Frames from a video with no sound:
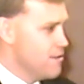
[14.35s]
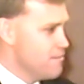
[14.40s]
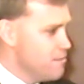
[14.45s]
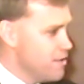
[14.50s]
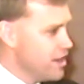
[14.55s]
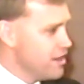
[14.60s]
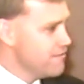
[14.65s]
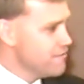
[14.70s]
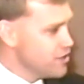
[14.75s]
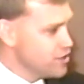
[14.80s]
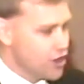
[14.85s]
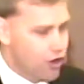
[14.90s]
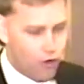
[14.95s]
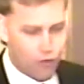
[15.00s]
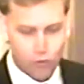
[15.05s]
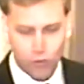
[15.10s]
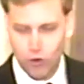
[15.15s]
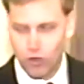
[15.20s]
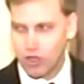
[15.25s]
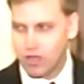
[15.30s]
Many of you
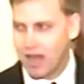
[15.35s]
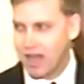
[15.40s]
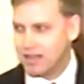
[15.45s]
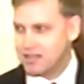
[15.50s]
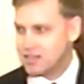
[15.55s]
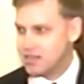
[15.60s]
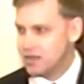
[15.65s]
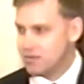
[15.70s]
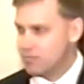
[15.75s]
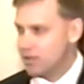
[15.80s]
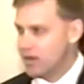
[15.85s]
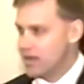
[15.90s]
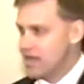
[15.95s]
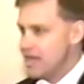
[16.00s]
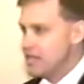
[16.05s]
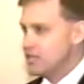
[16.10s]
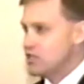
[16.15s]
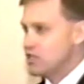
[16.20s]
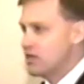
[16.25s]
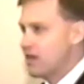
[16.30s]
don't realize it, but
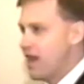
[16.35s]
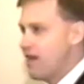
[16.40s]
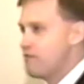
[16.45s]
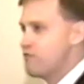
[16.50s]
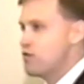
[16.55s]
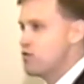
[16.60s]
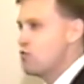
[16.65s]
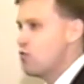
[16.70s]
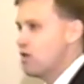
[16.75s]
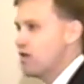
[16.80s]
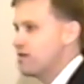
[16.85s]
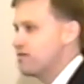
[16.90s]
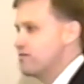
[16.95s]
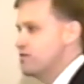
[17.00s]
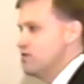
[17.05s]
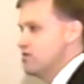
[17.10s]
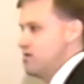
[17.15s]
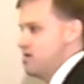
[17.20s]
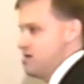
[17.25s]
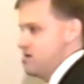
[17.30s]
each and every one of
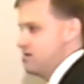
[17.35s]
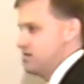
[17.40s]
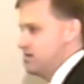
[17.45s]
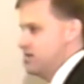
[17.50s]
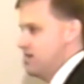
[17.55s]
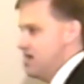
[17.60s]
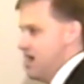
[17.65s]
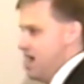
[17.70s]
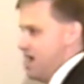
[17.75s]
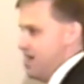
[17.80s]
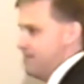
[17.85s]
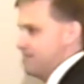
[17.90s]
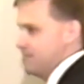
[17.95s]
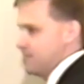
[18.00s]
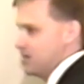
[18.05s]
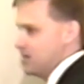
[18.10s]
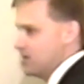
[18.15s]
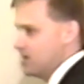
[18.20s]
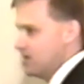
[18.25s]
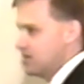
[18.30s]
you here today
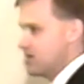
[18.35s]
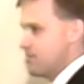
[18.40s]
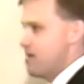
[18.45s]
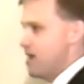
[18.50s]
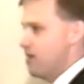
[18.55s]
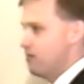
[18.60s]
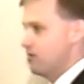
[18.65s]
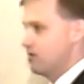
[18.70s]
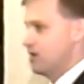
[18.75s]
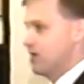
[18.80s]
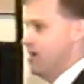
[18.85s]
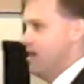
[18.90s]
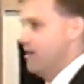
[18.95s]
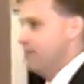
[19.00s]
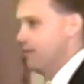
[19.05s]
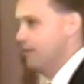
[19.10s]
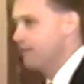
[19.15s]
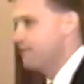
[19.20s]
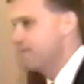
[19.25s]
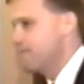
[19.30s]
is a mountain
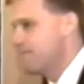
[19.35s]
climber.